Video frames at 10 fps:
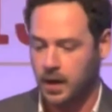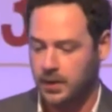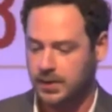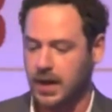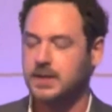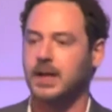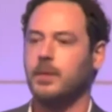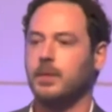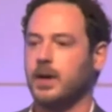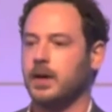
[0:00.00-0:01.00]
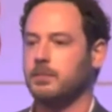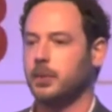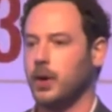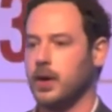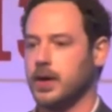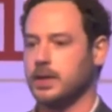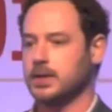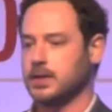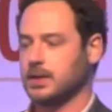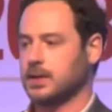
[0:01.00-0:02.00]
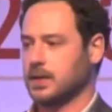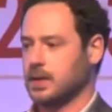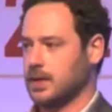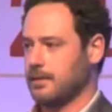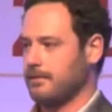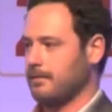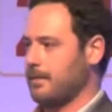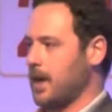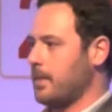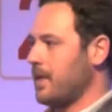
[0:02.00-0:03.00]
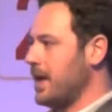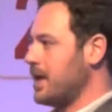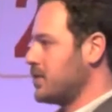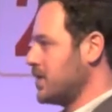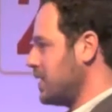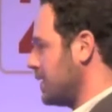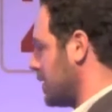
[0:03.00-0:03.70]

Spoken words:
6, I would be unemployed. I'd be very interested